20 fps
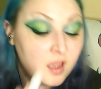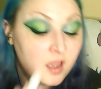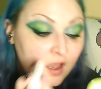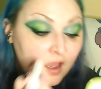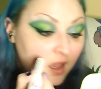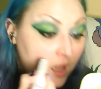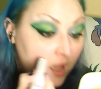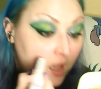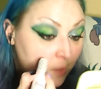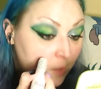
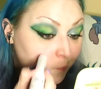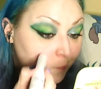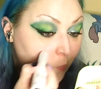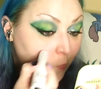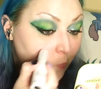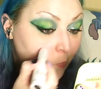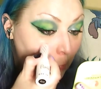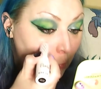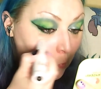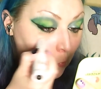
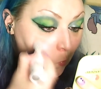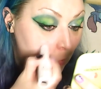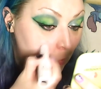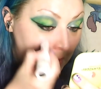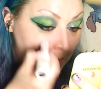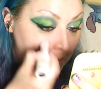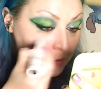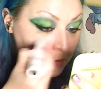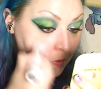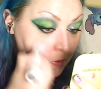
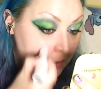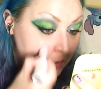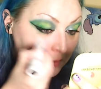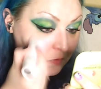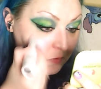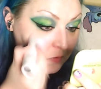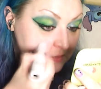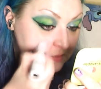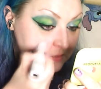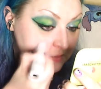When you're going to
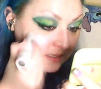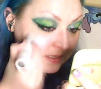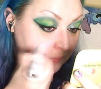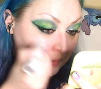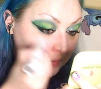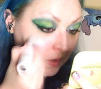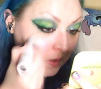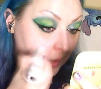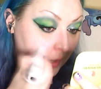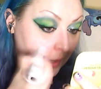do a
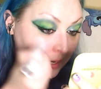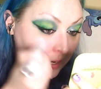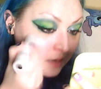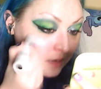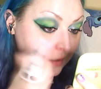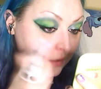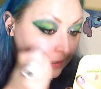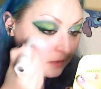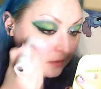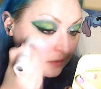statement eye,
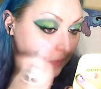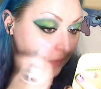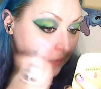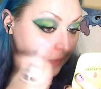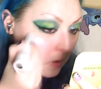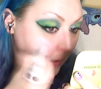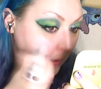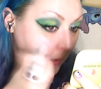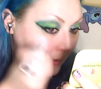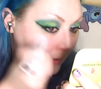
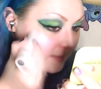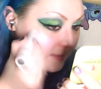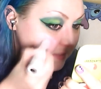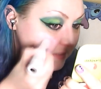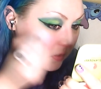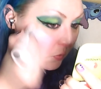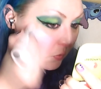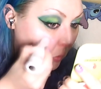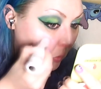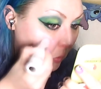let's
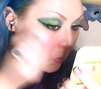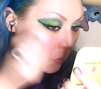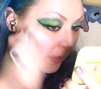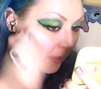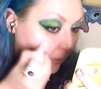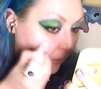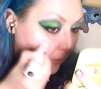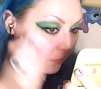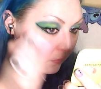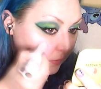go all
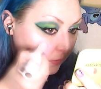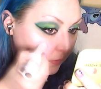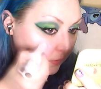out.